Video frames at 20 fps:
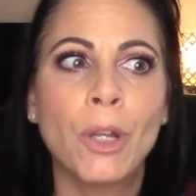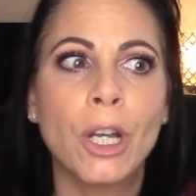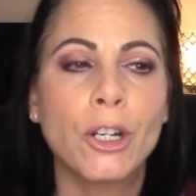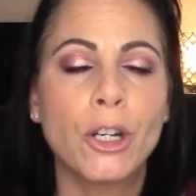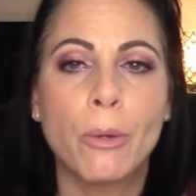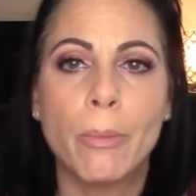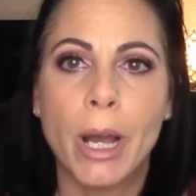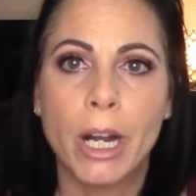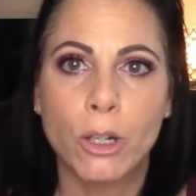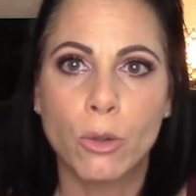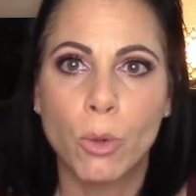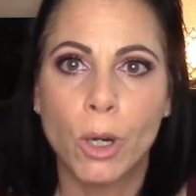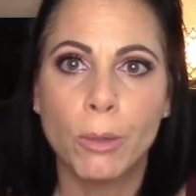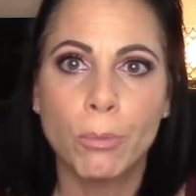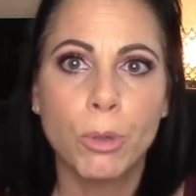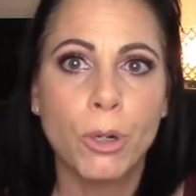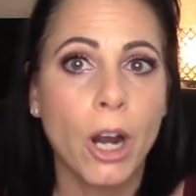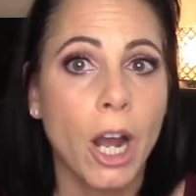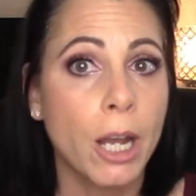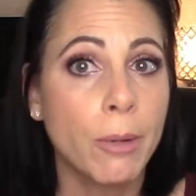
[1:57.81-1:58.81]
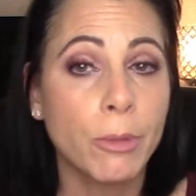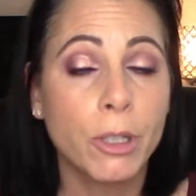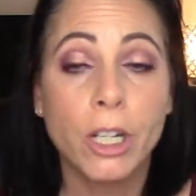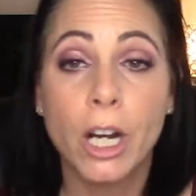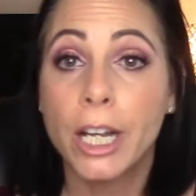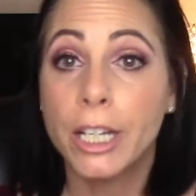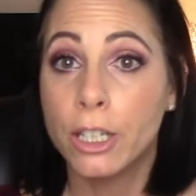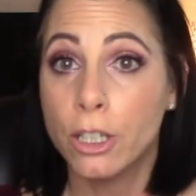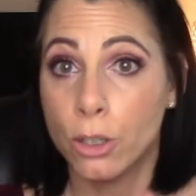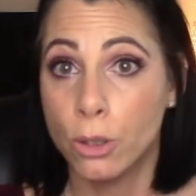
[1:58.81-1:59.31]
no matter what primer
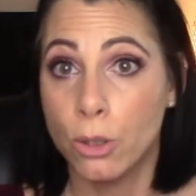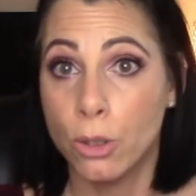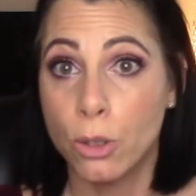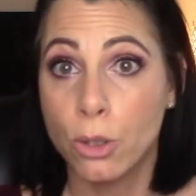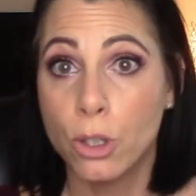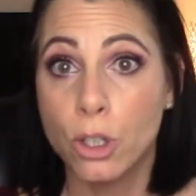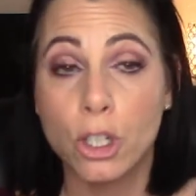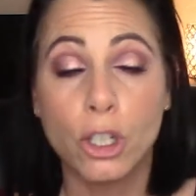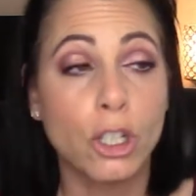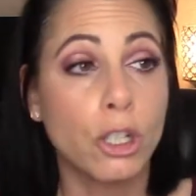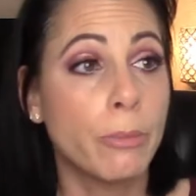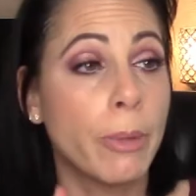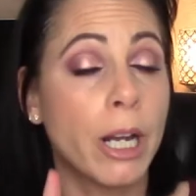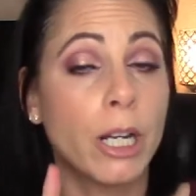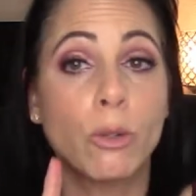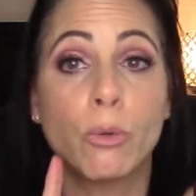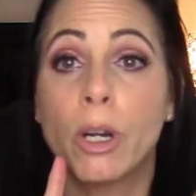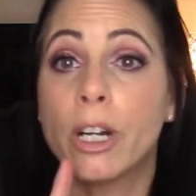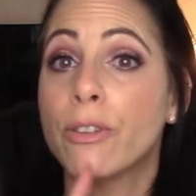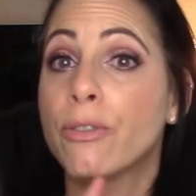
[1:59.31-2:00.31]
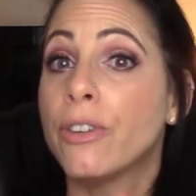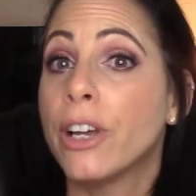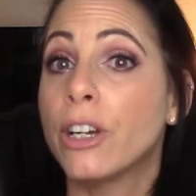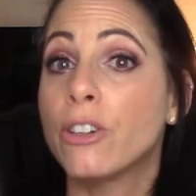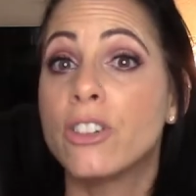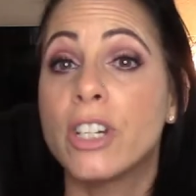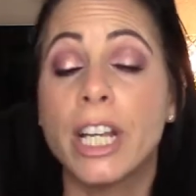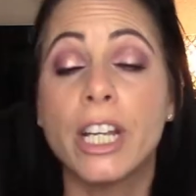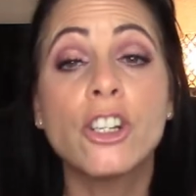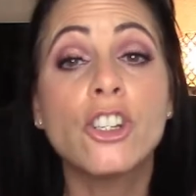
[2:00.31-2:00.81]
I used, no matter what
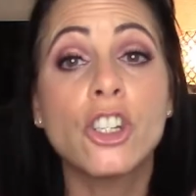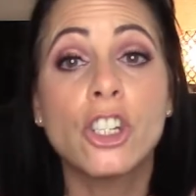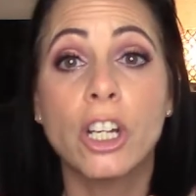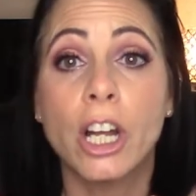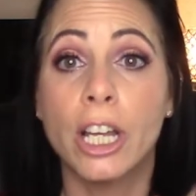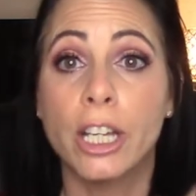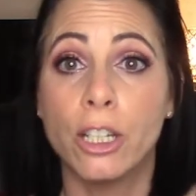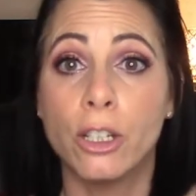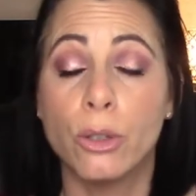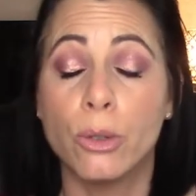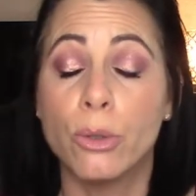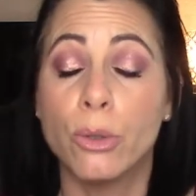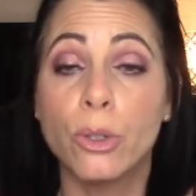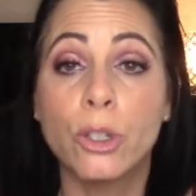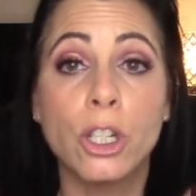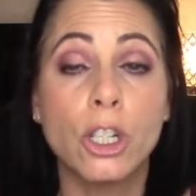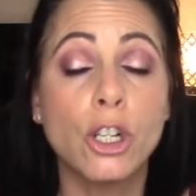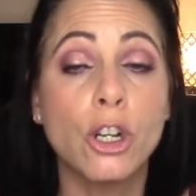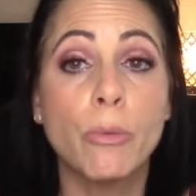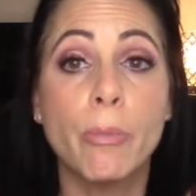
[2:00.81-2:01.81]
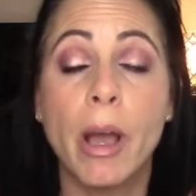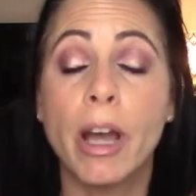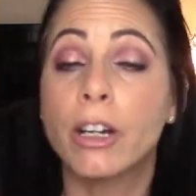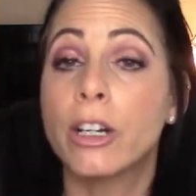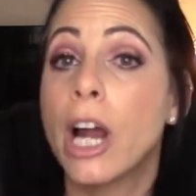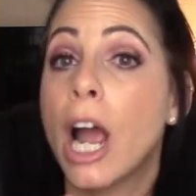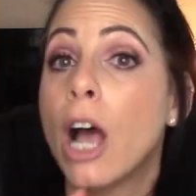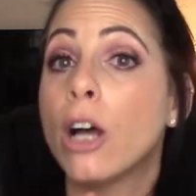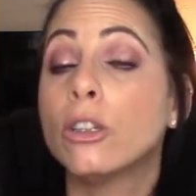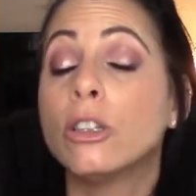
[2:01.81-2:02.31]
foundation I used, no
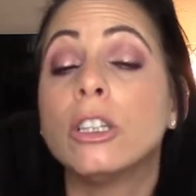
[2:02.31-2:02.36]
matter how